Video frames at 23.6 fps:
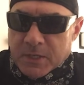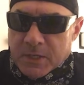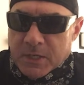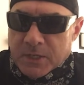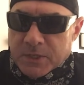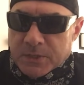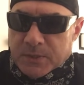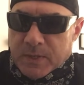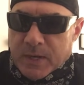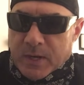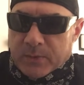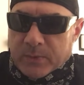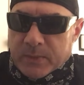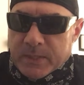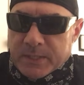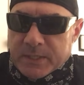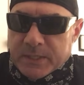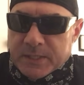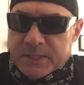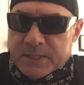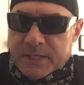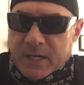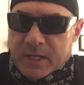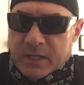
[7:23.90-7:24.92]
So I'll read
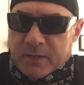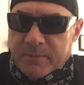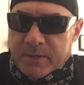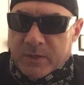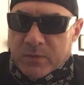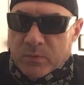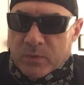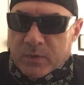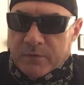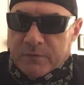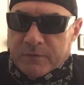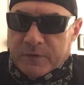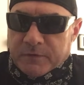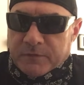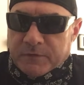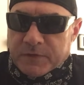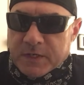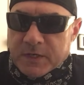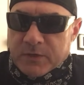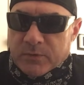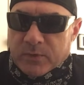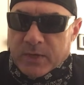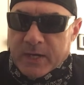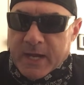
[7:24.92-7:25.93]
this Element
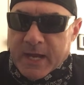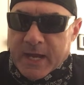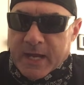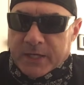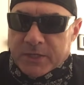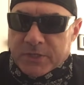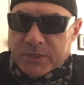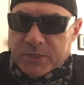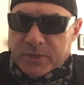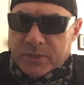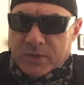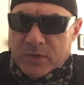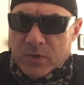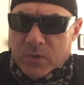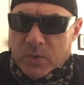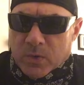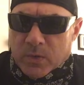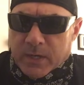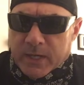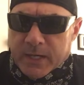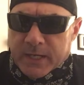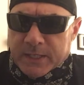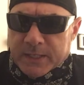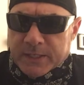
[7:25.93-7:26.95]
115 reaction
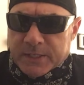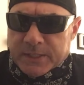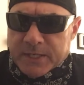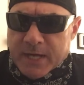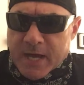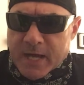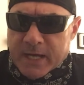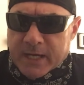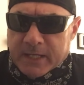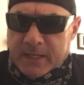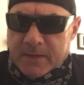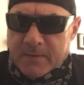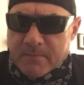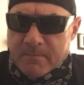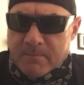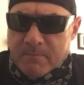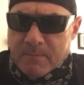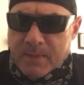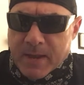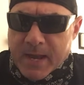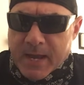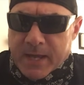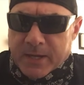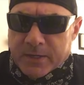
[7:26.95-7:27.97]
core, exotic
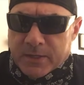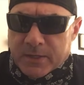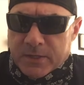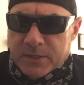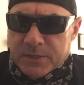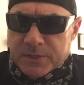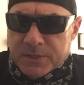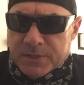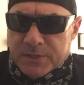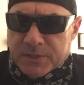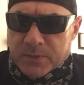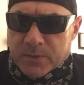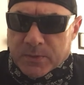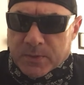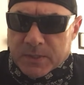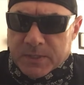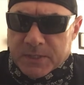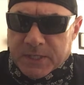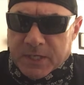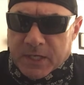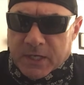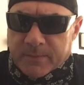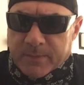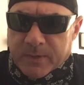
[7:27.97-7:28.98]
matter
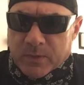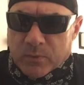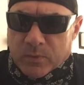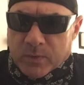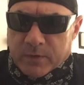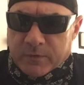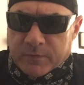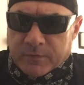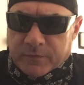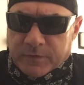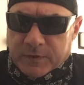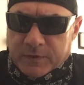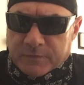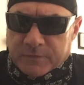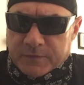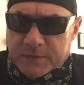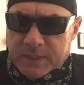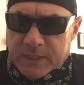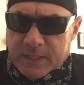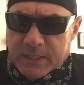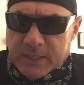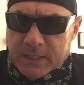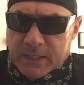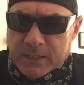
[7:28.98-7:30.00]
source. Element
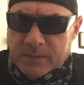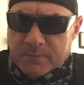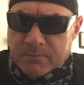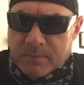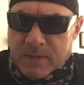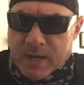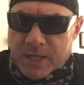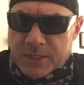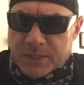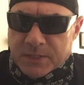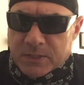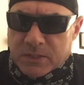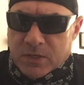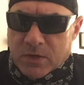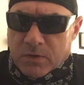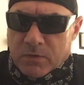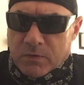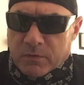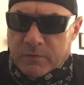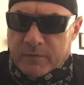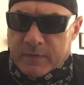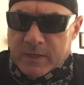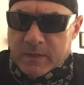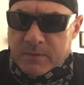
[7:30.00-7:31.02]
115,
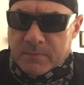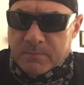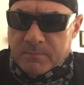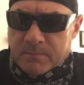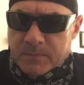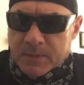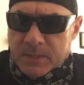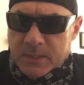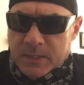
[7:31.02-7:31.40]
moscovium,